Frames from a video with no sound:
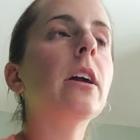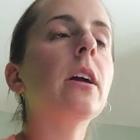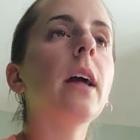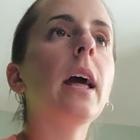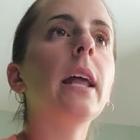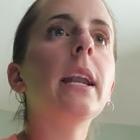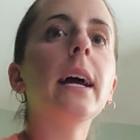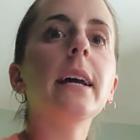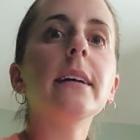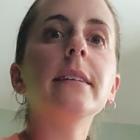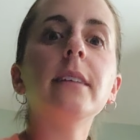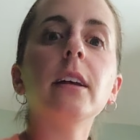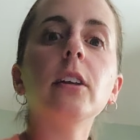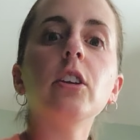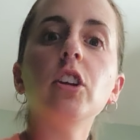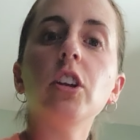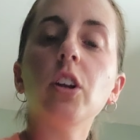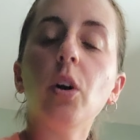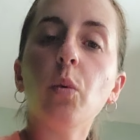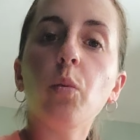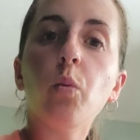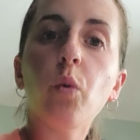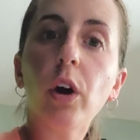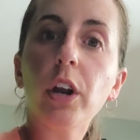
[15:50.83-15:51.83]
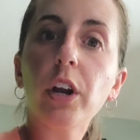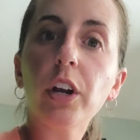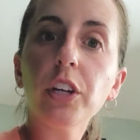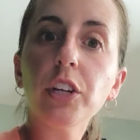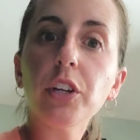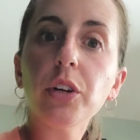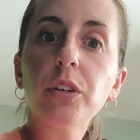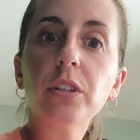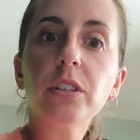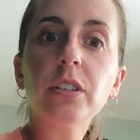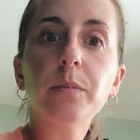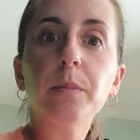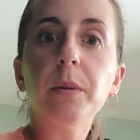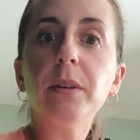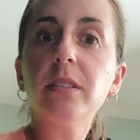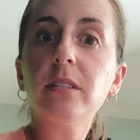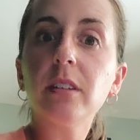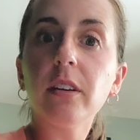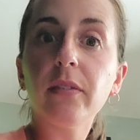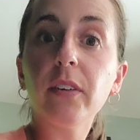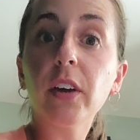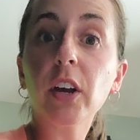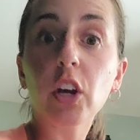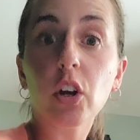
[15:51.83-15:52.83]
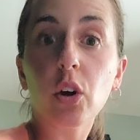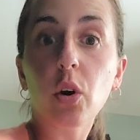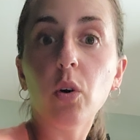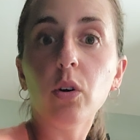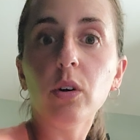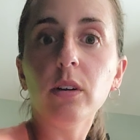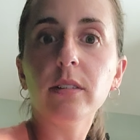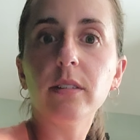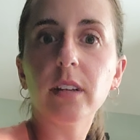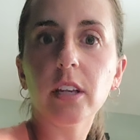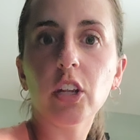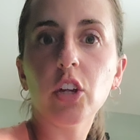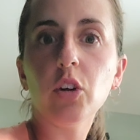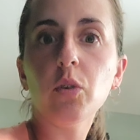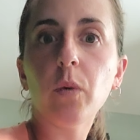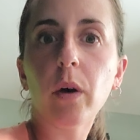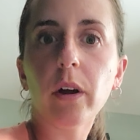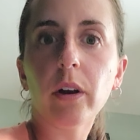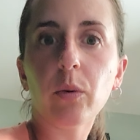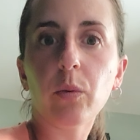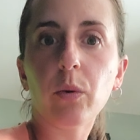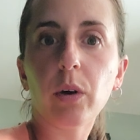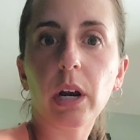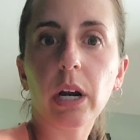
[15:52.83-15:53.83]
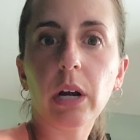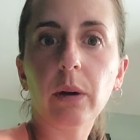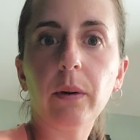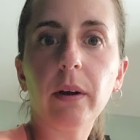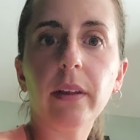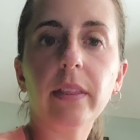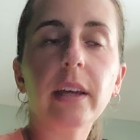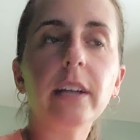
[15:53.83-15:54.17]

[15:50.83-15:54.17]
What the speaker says: and I said, what are your specific goals that you want to work with?